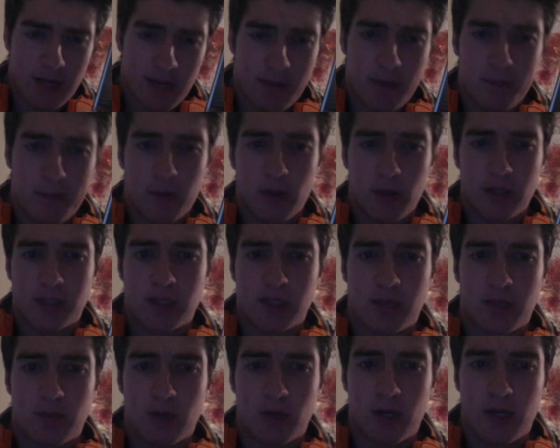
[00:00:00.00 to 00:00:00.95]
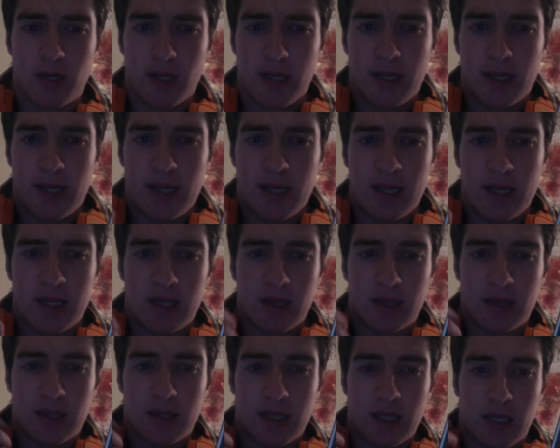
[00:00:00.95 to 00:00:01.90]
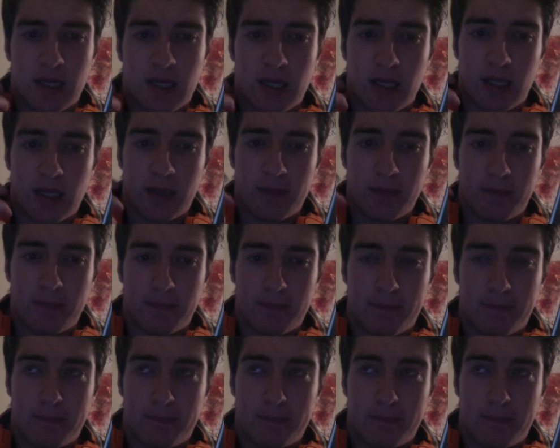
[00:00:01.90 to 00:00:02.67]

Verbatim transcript: I might put it somewhere in the um,